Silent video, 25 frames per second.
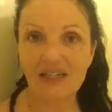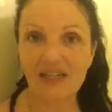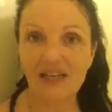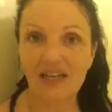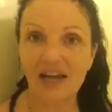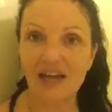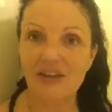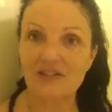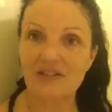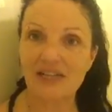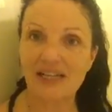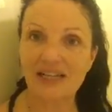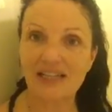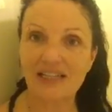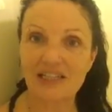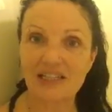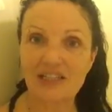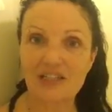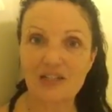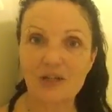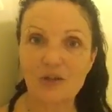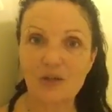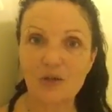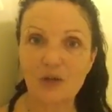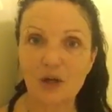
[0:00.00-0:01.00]
Life's like a
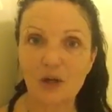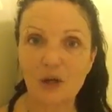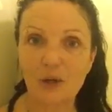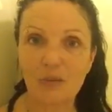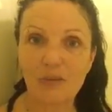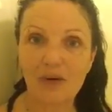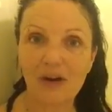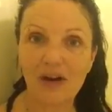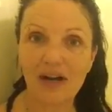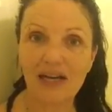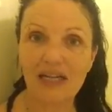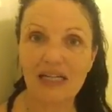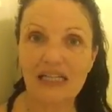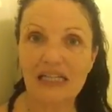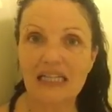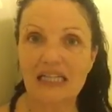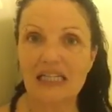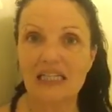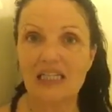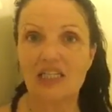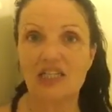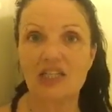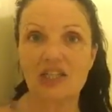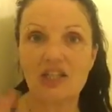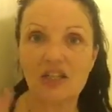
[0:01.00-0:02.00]
snow globe, right?
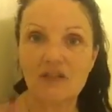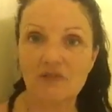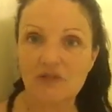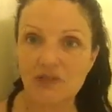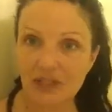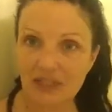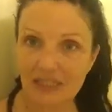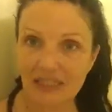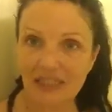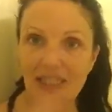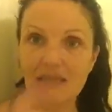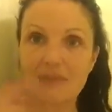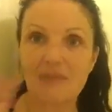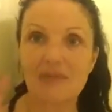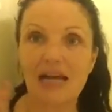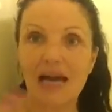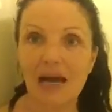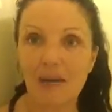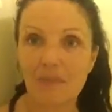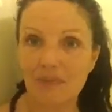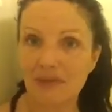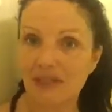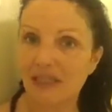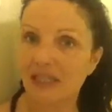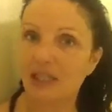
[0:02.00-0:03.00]
Stuff just keeps
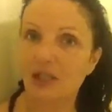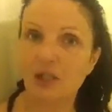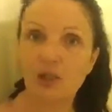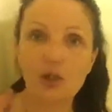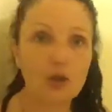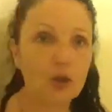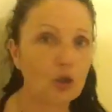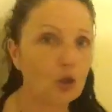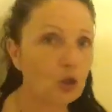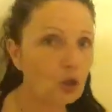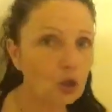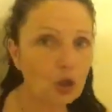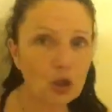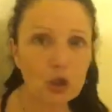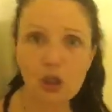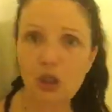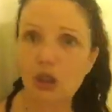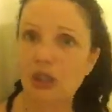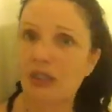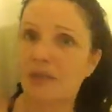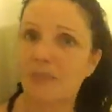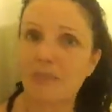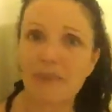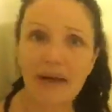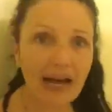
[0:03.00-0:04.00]
happening, the
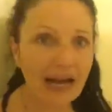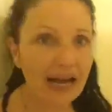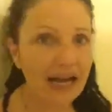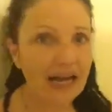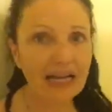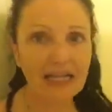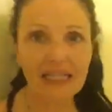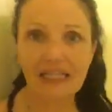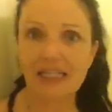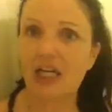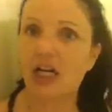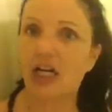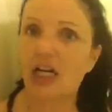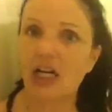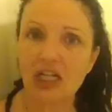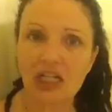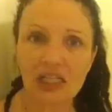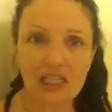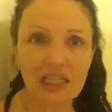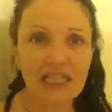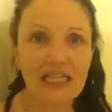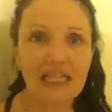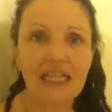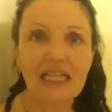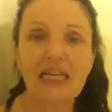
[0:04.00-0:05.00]
good, the bad, the
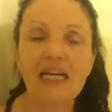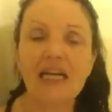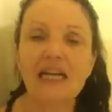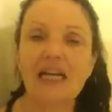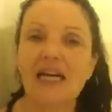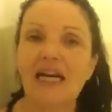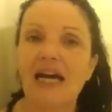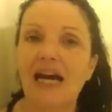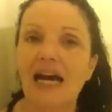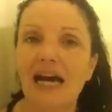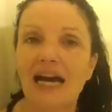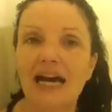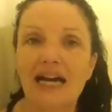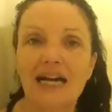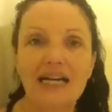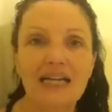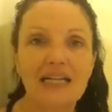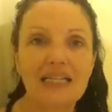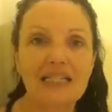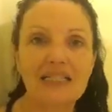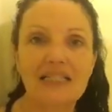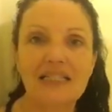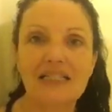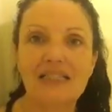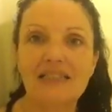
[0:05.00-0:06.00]
ugly,
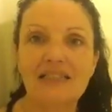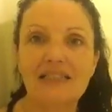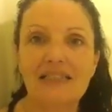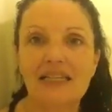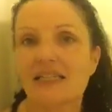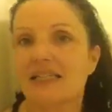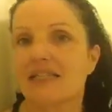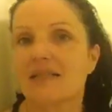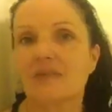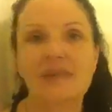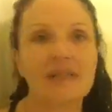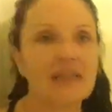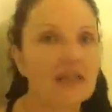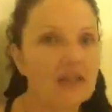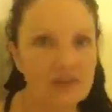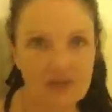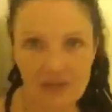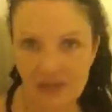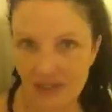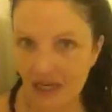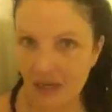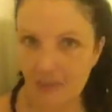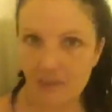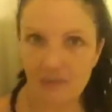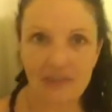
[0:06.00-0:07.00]
and then something else
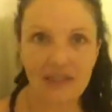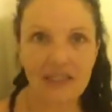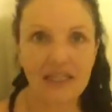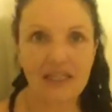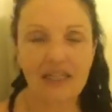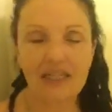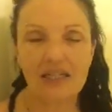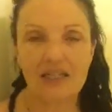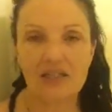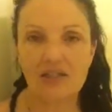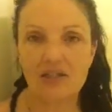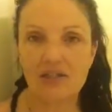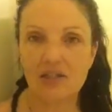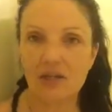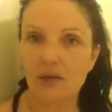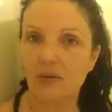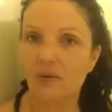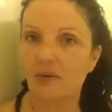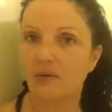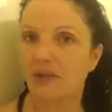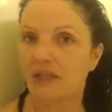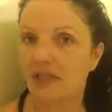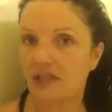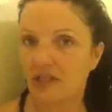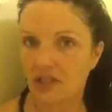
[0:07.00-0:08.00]
is happening. And
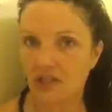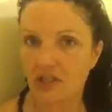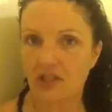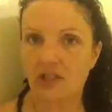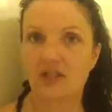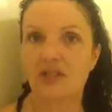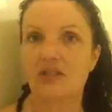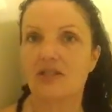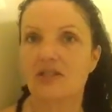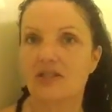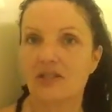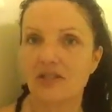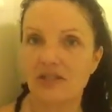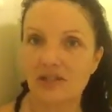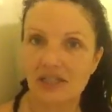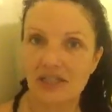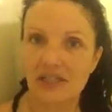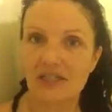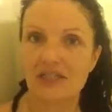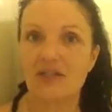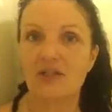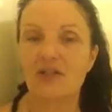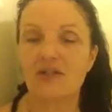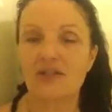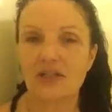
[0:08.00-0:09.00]
so it's just,
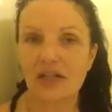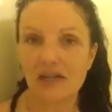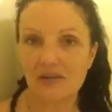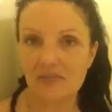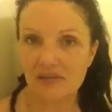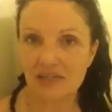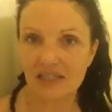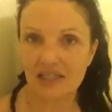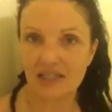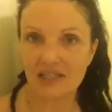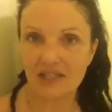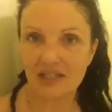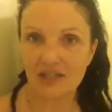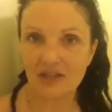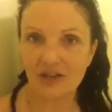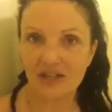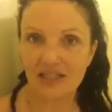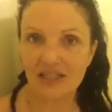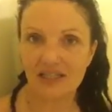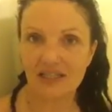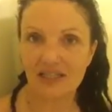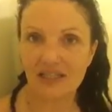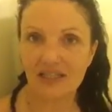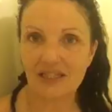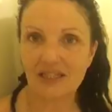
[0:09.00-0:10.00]
there's no time to
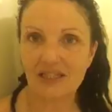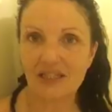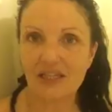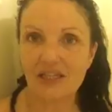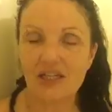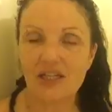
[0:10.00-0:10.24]
integrate it.